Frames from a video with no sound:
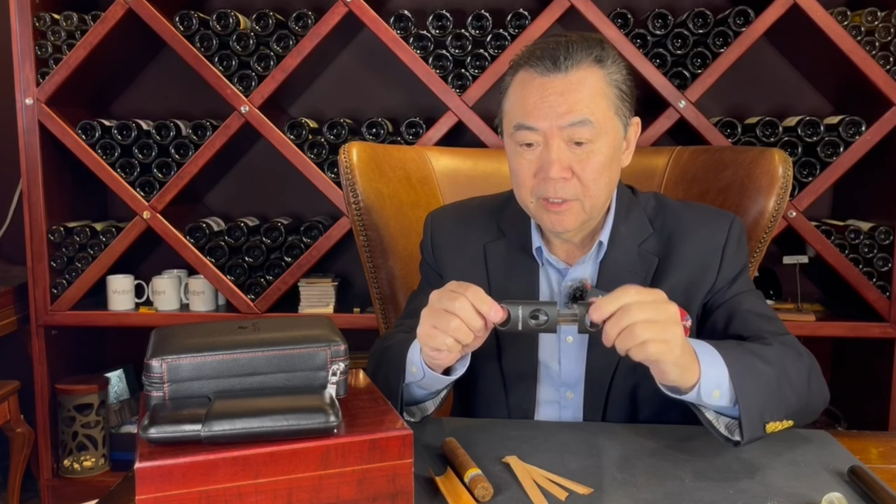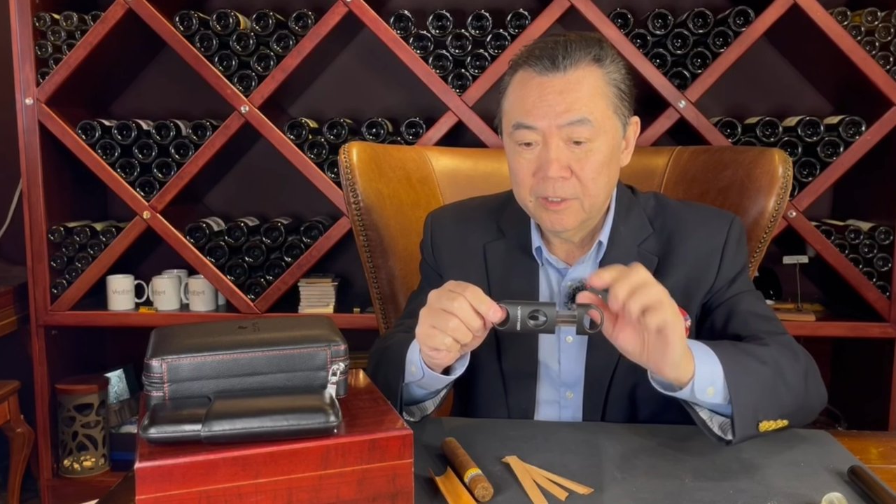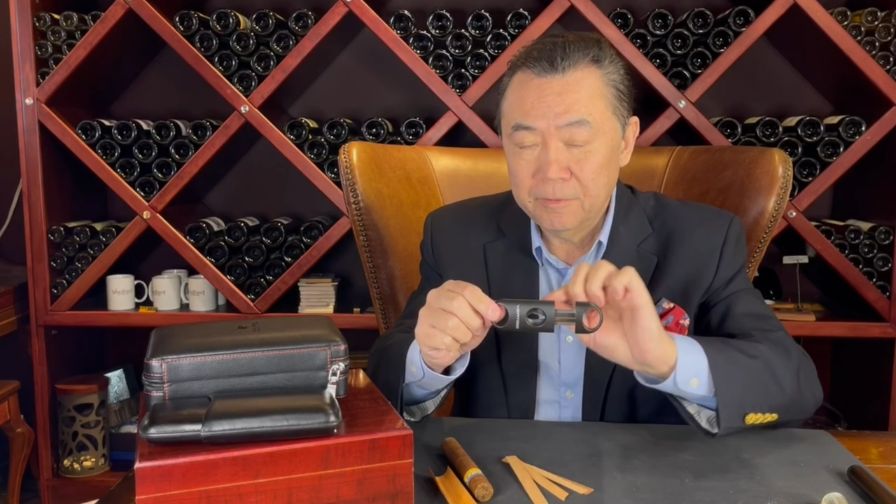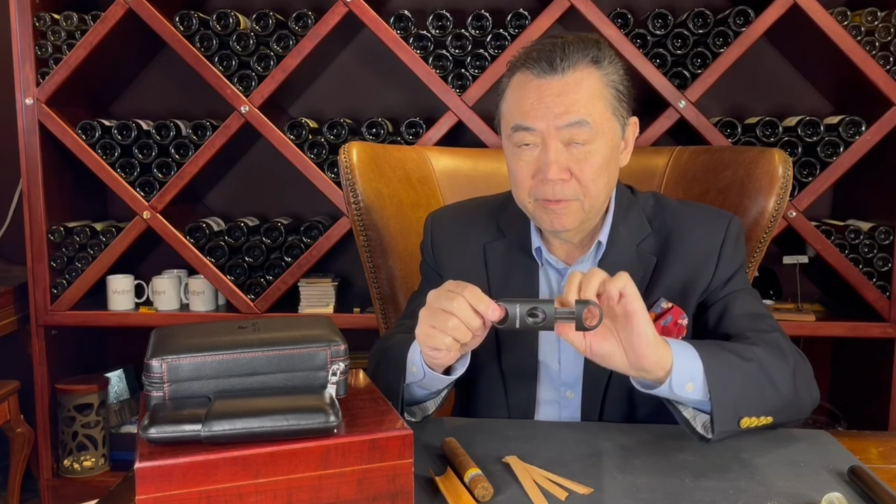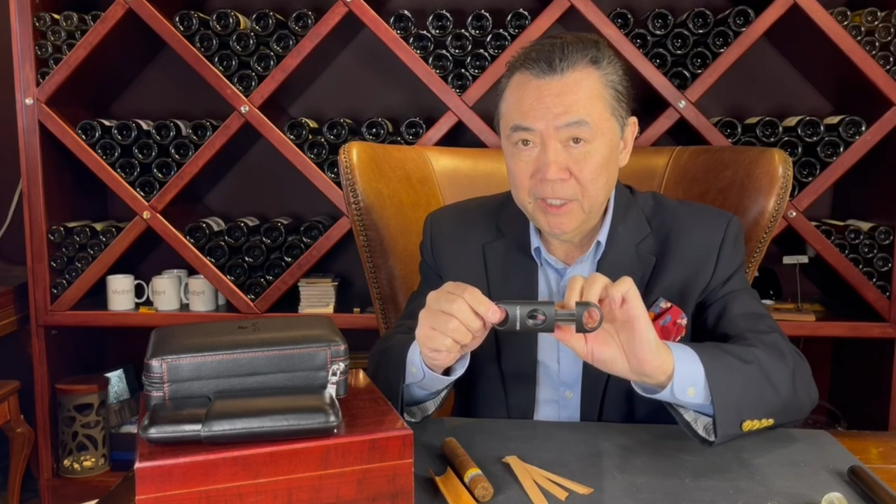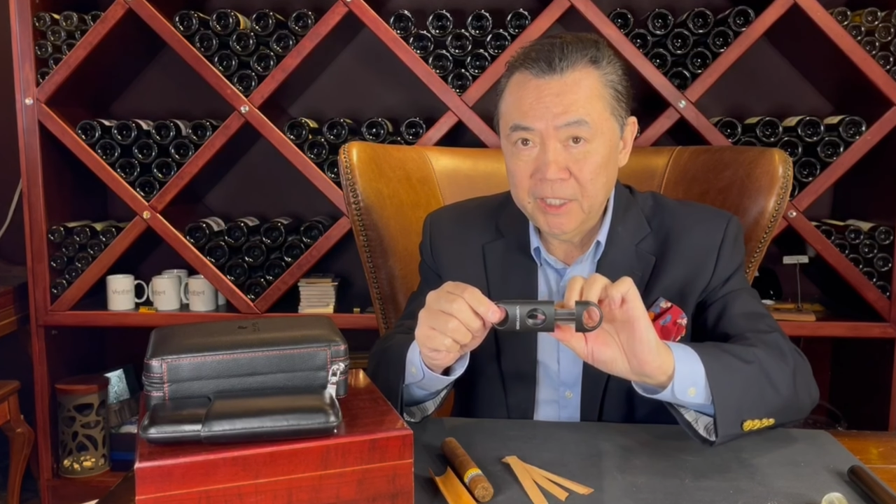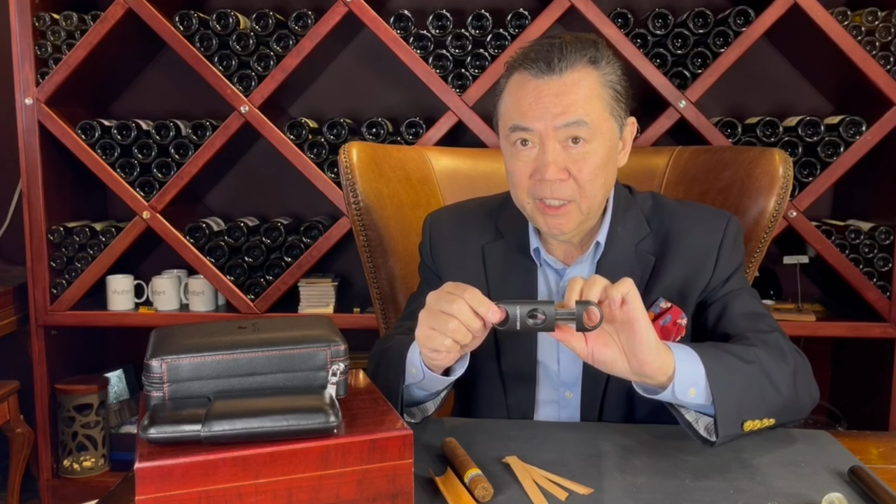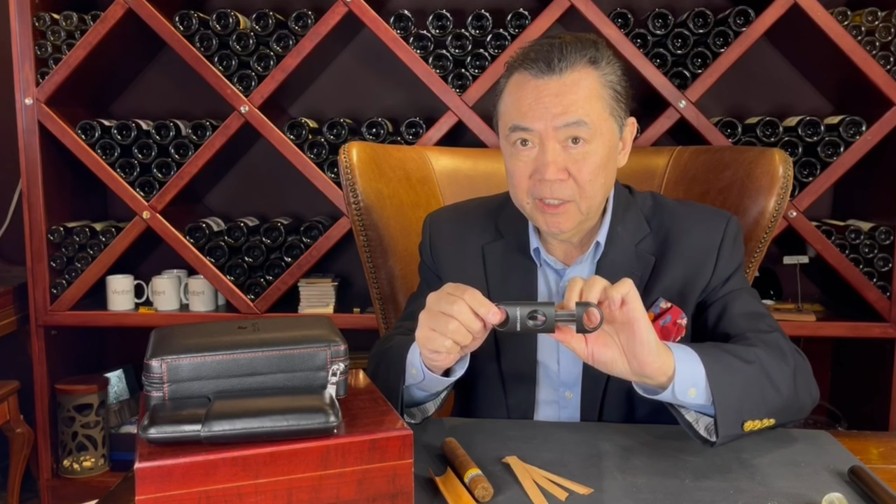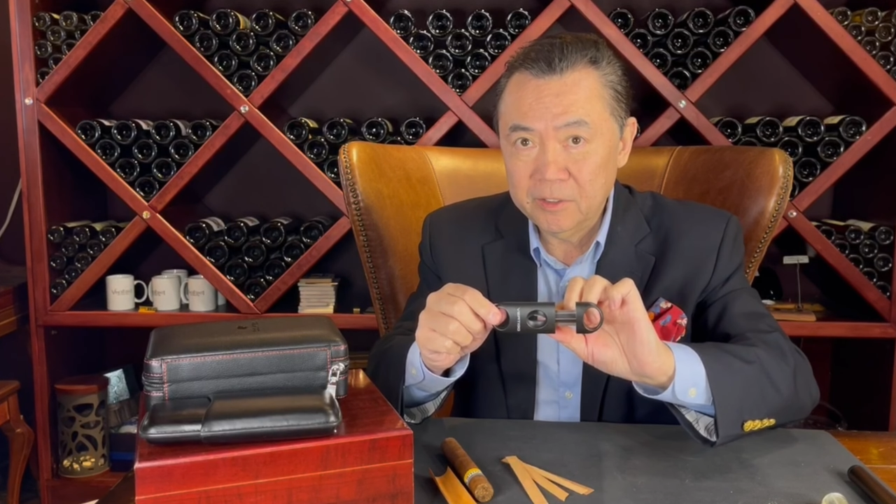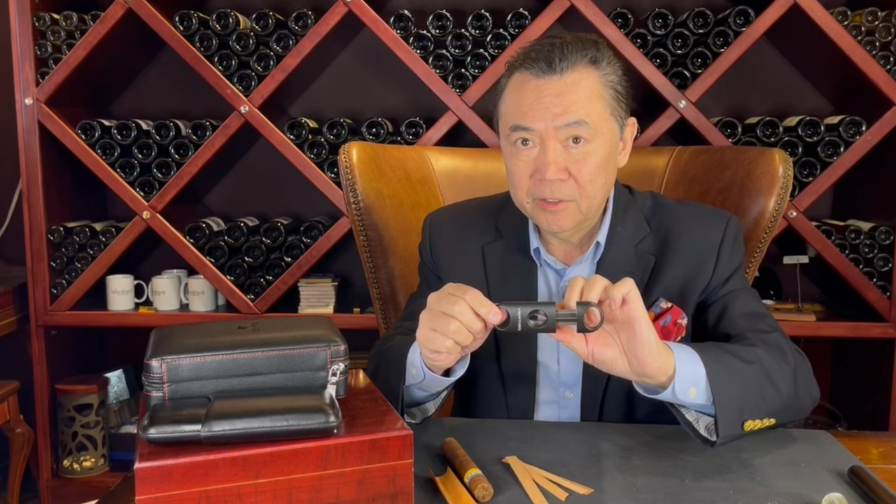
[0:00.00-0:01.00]
The V
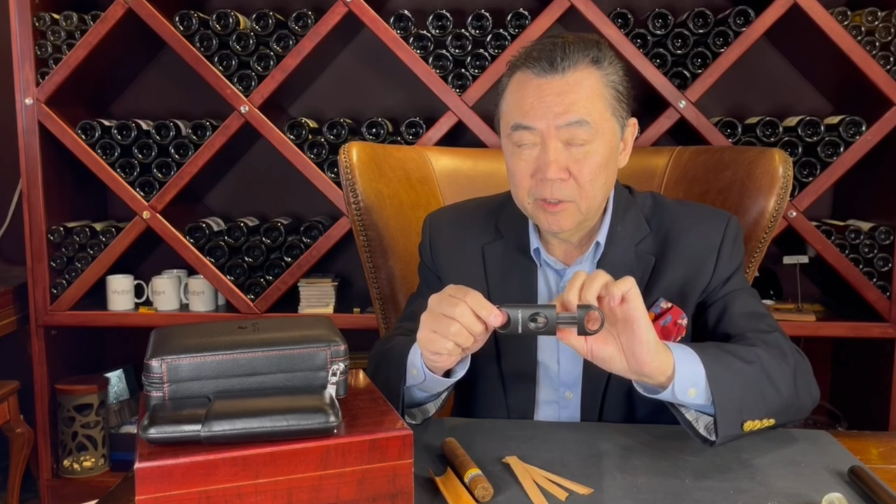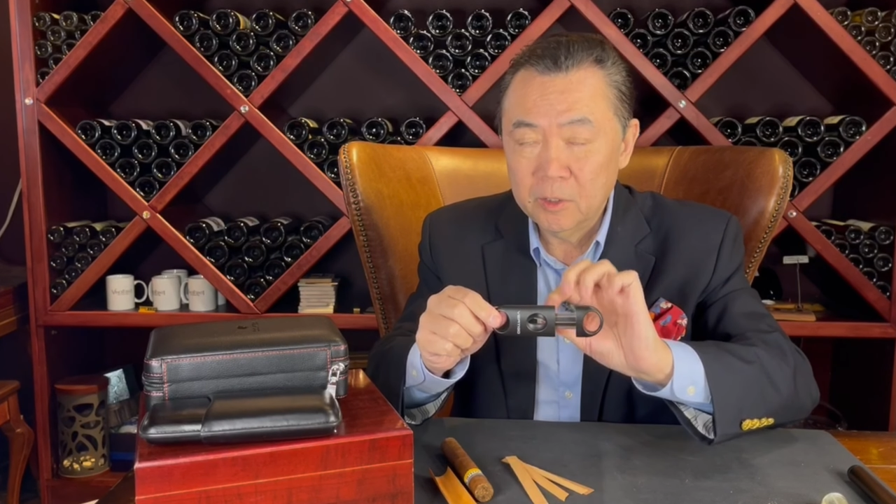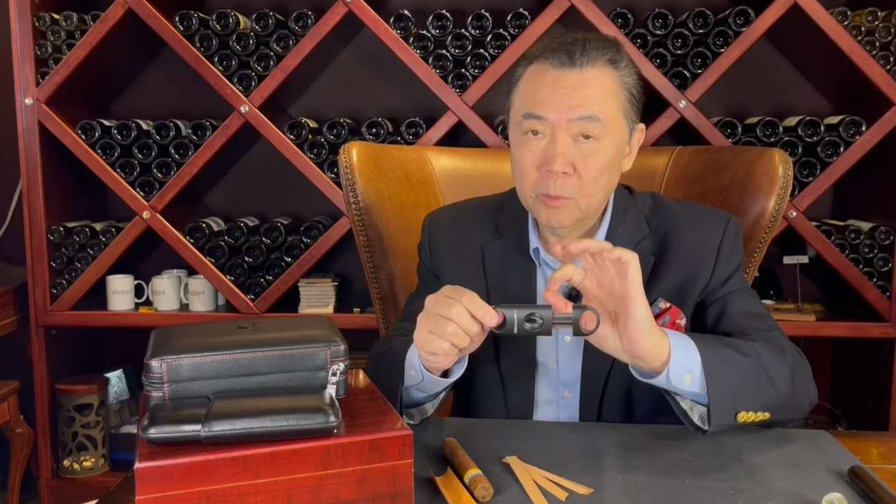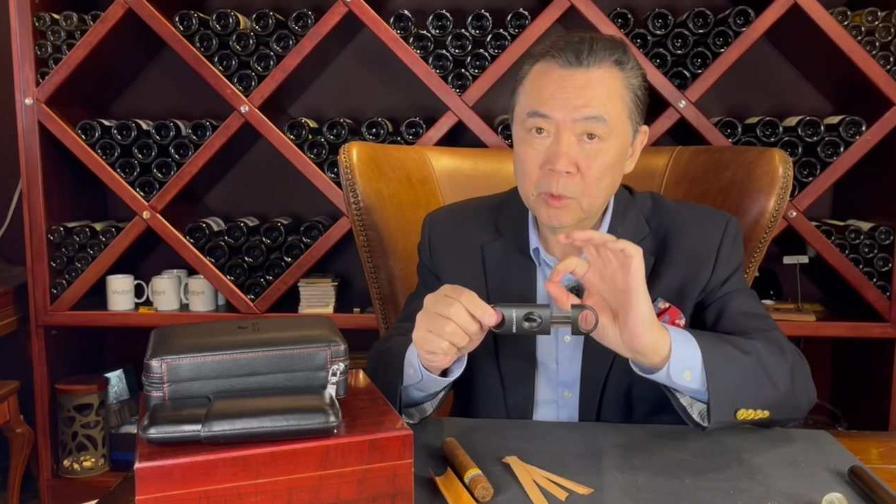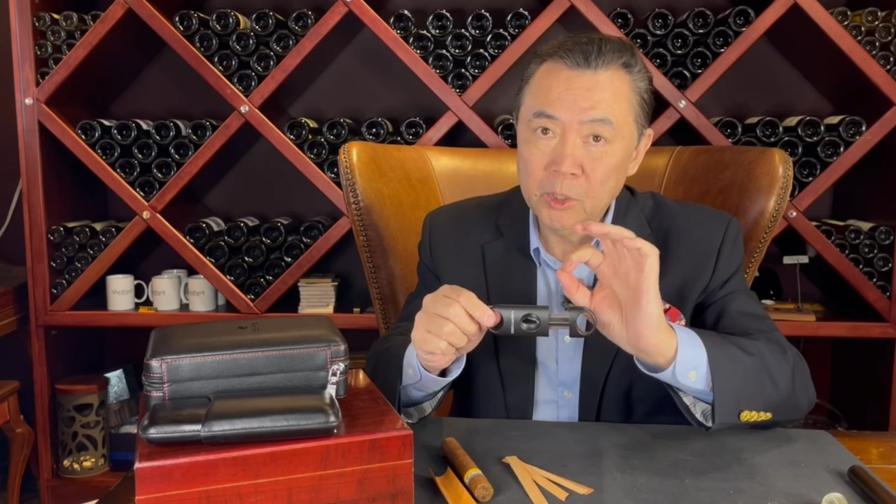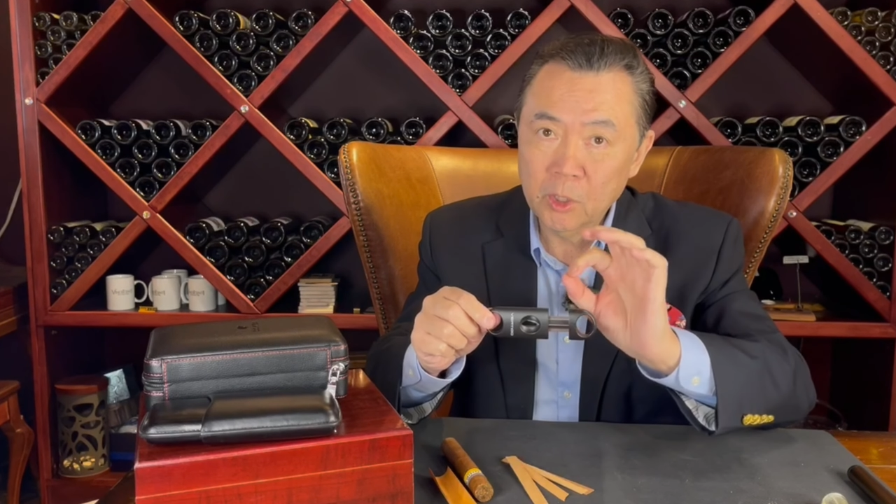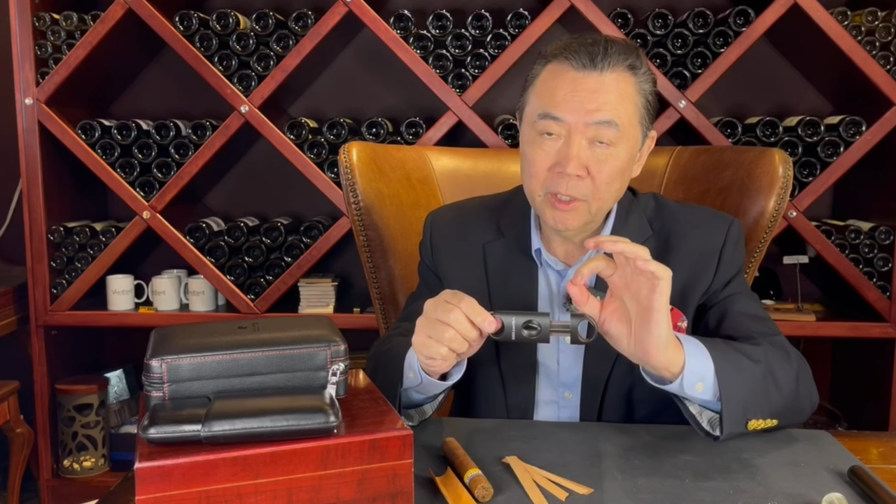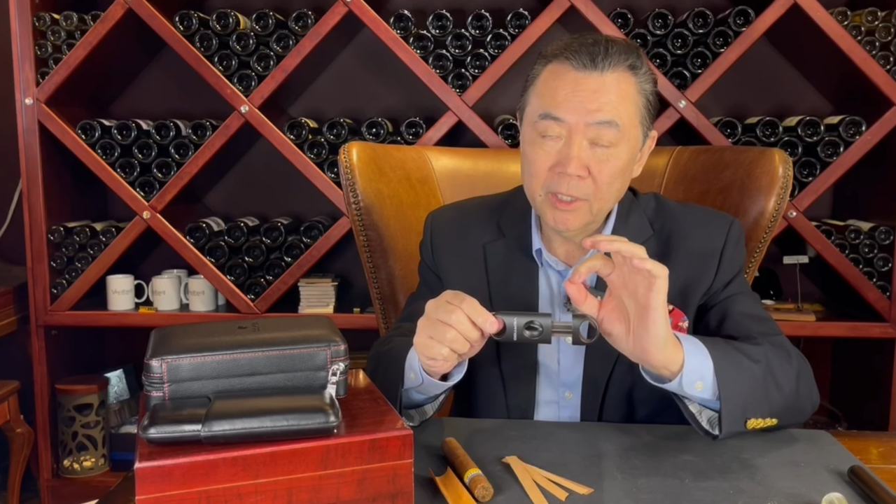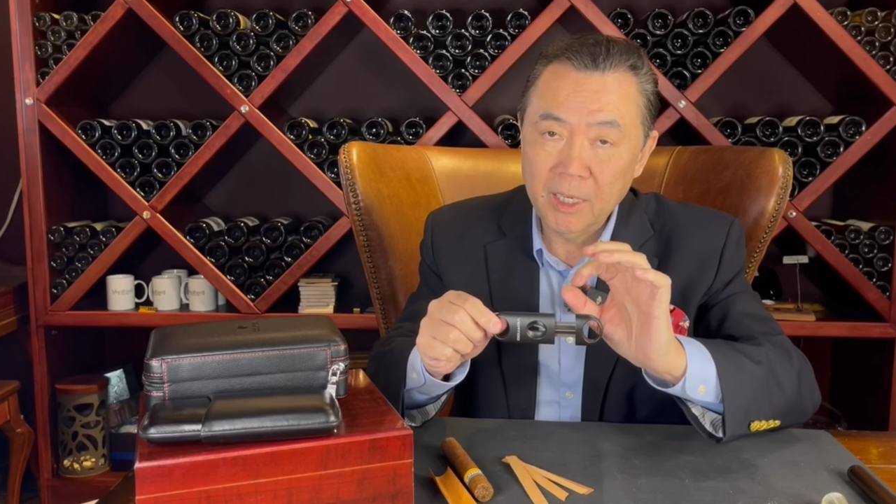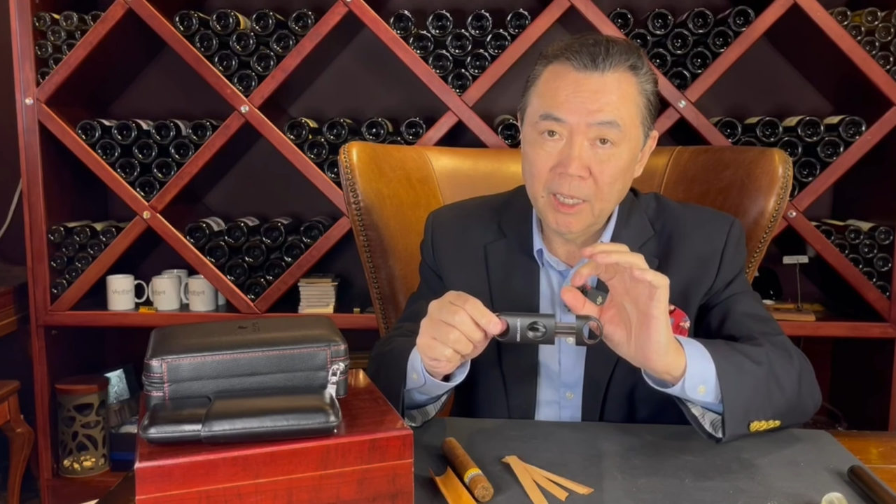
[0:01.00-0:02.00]
cut would not
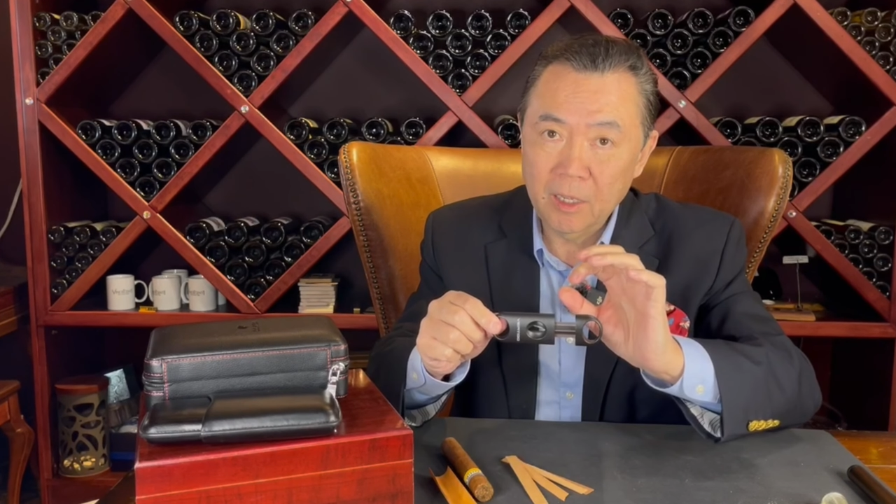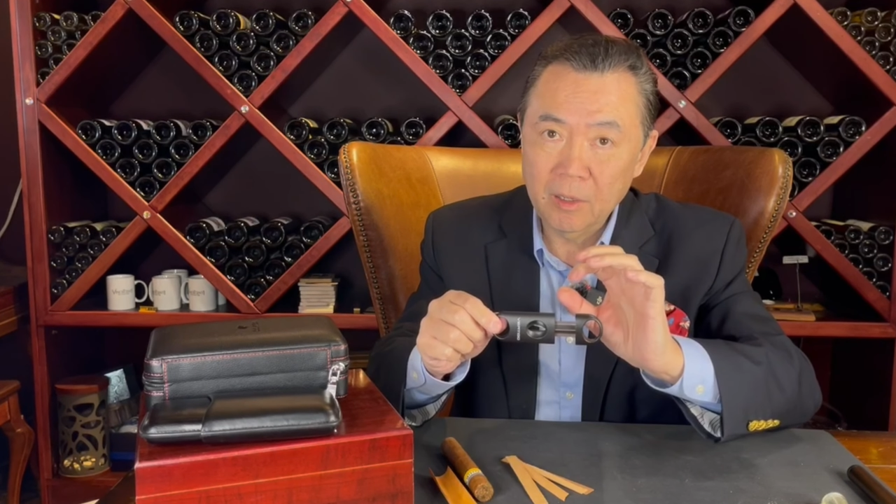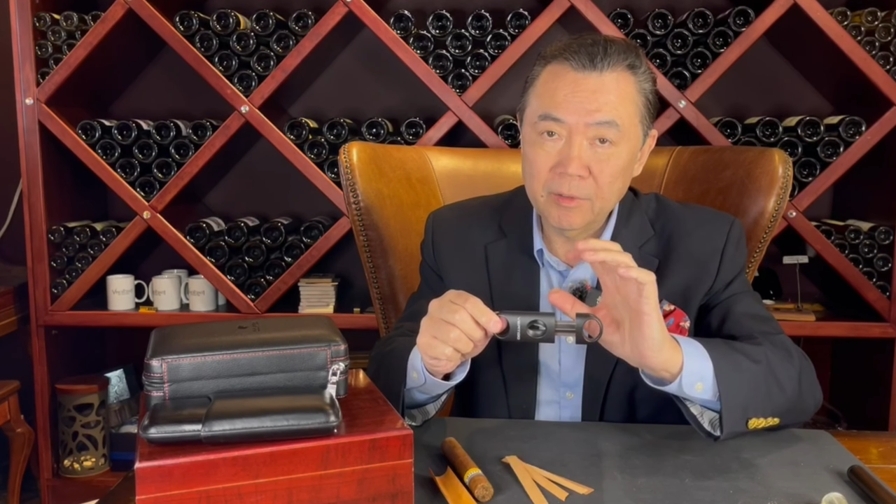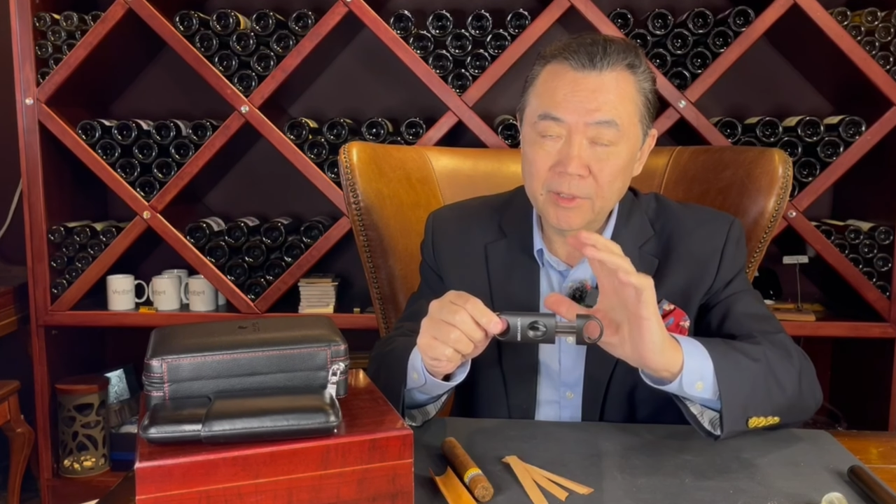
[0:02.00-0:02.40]
allow